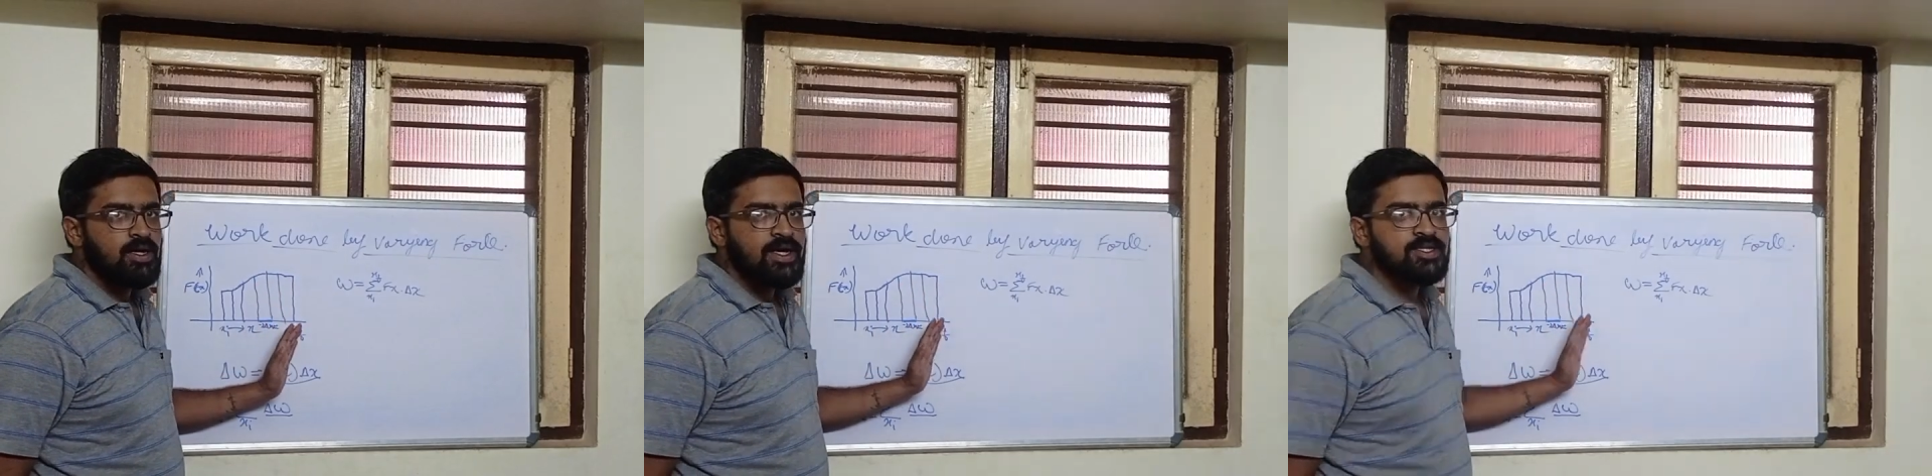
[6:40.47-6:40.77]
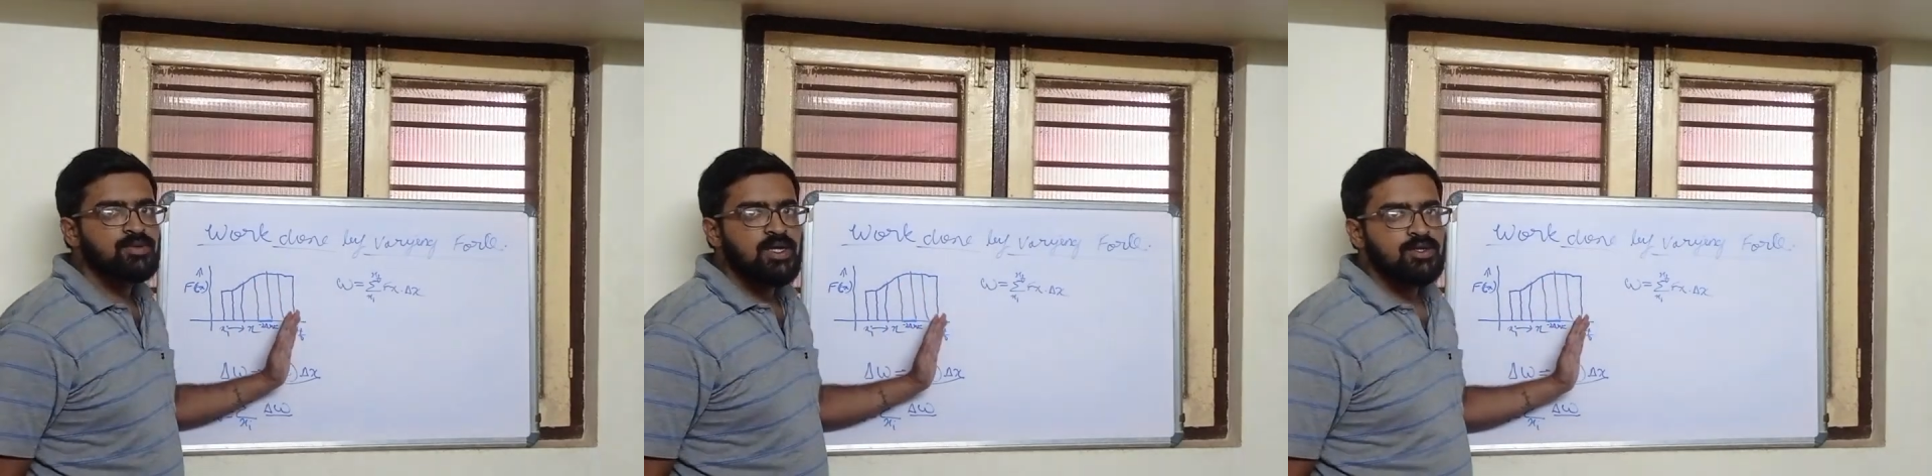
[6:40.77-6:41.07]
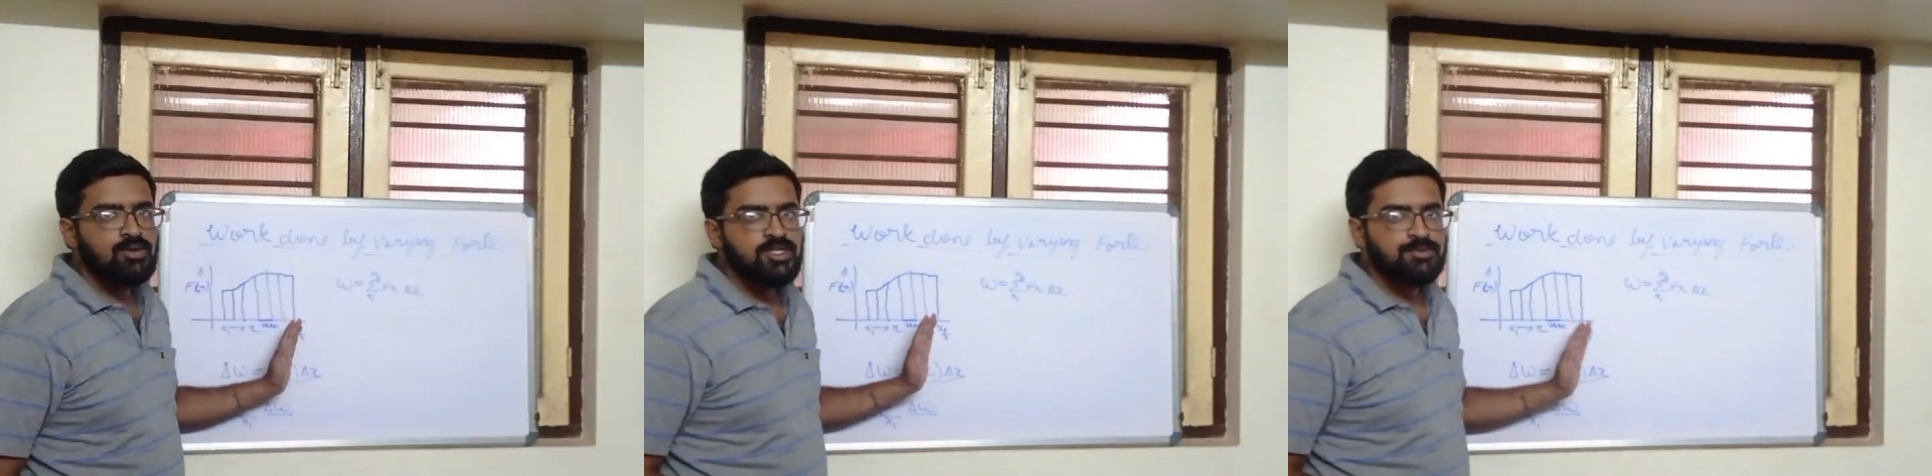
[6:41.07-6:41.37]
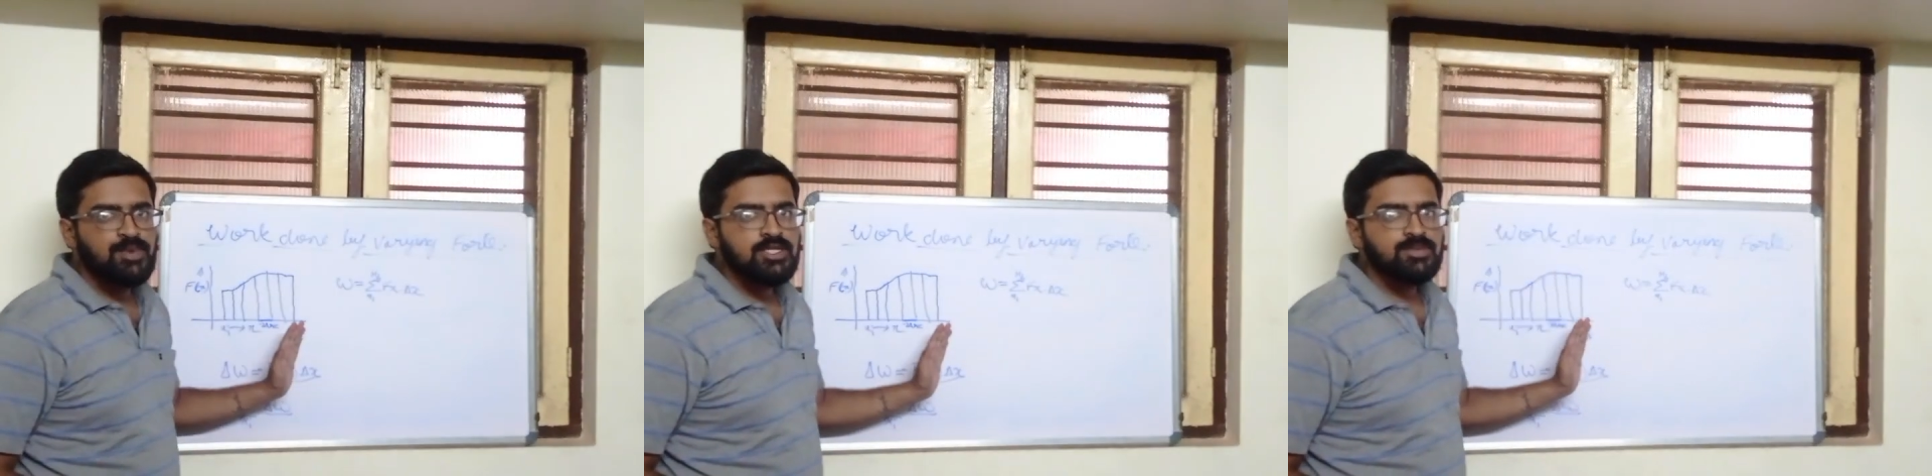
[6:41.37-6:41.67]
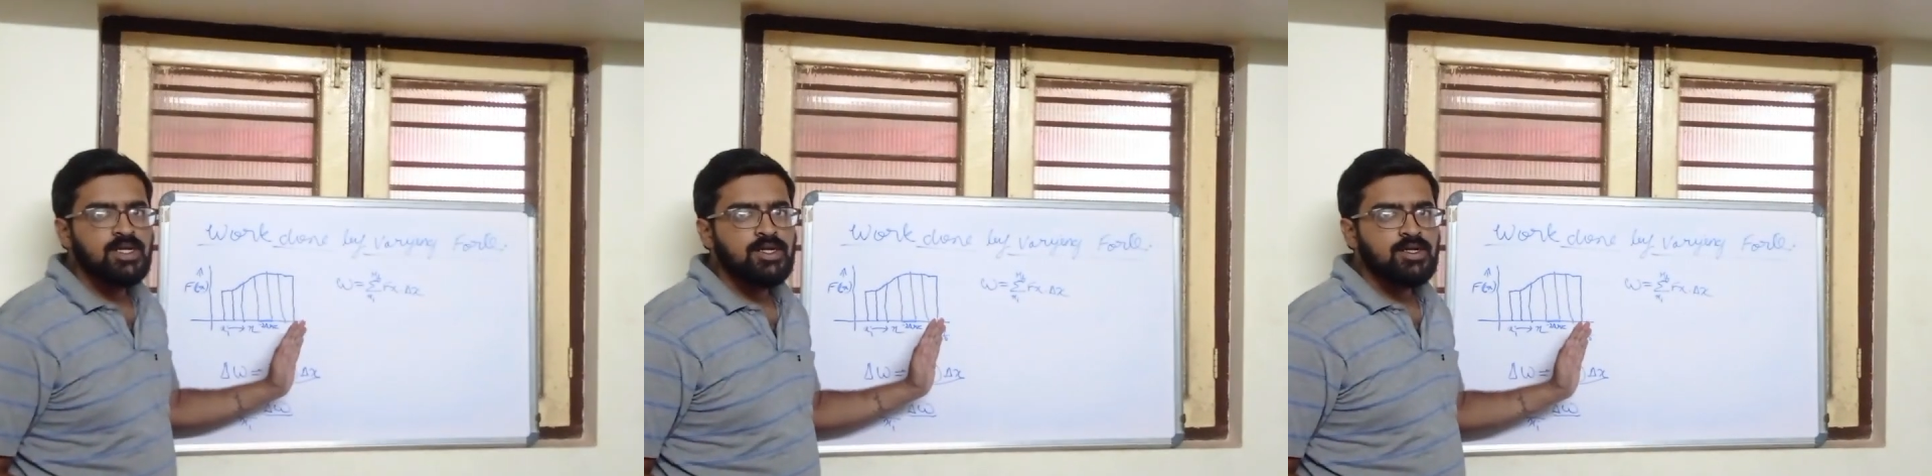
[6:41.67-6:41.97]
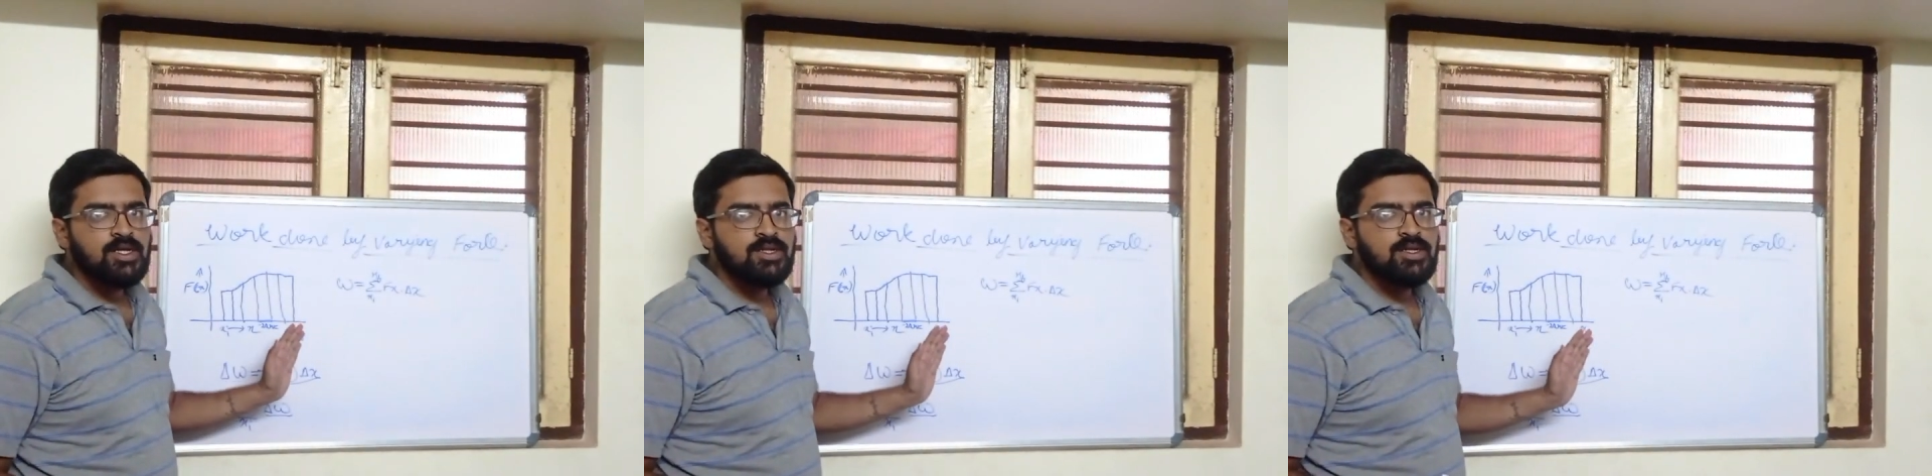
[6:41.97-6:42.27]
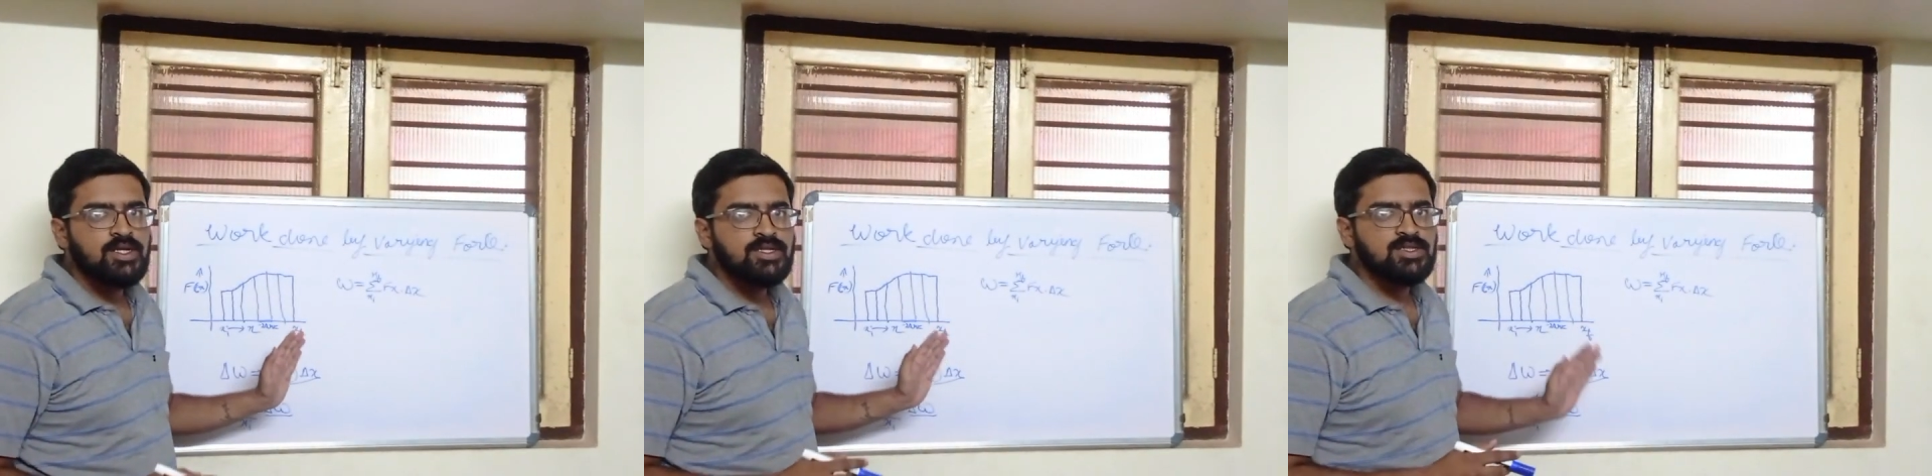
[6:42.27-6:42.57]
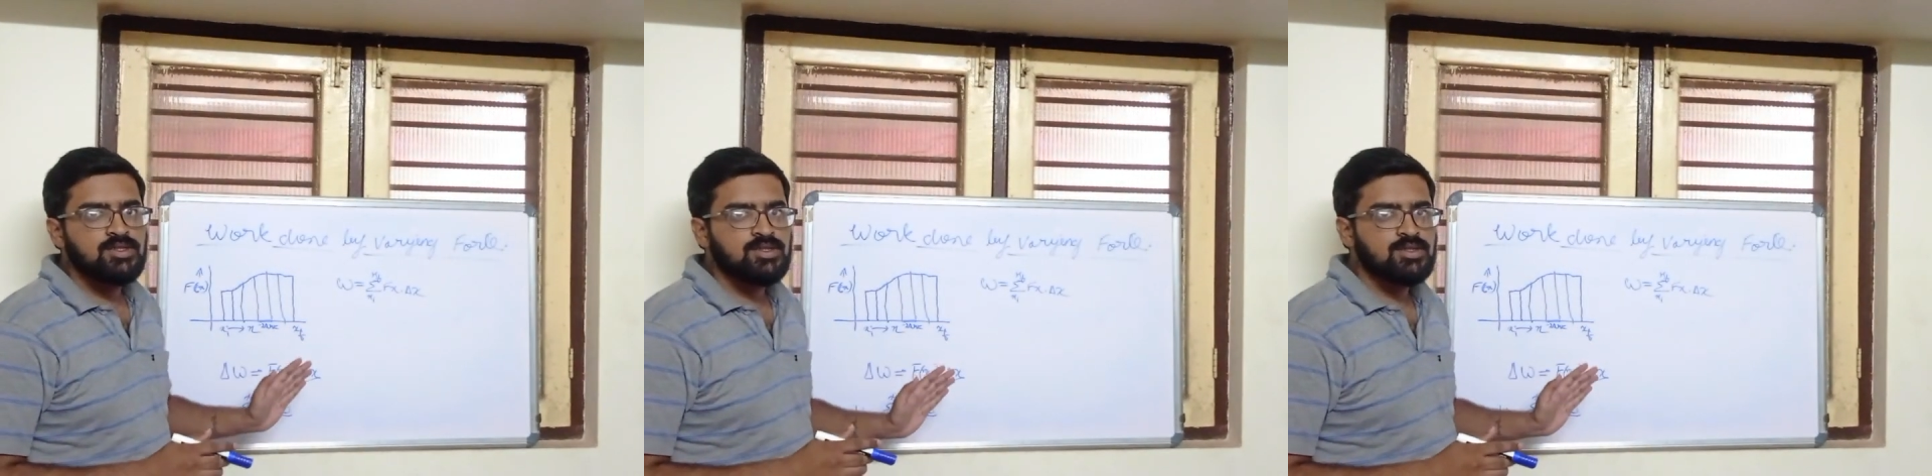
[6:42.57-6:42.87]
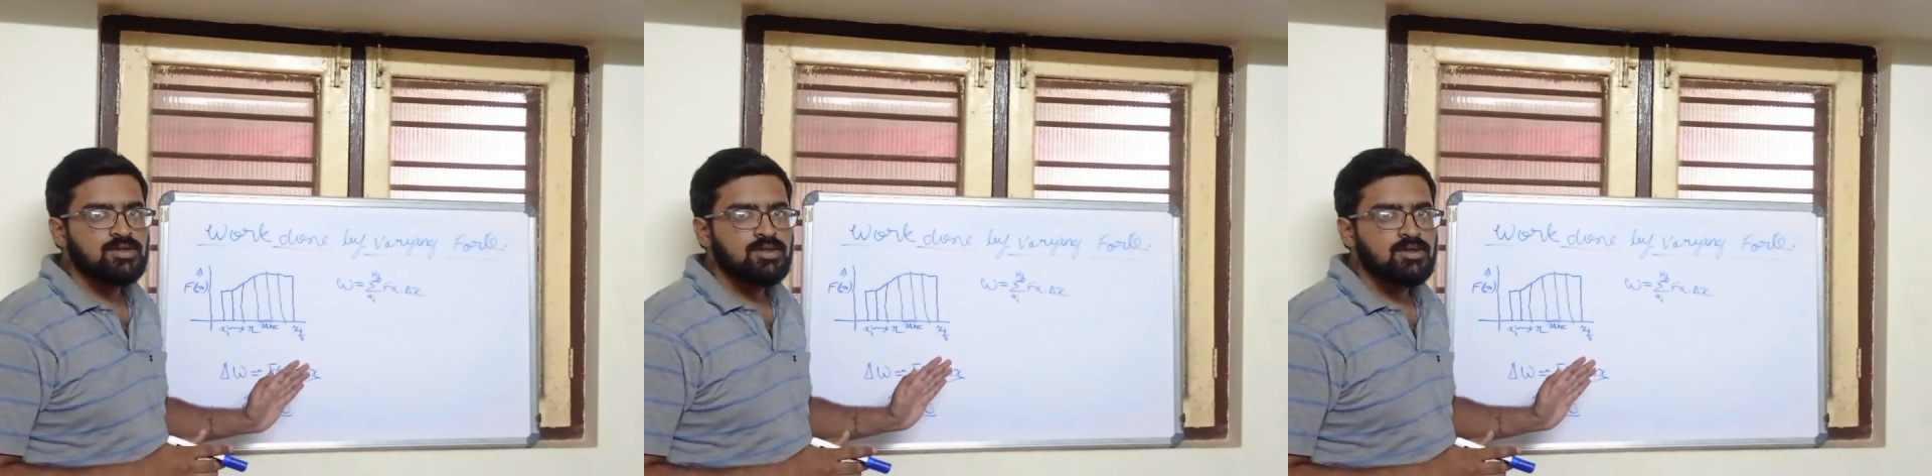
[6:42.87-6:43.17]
x value displacement increases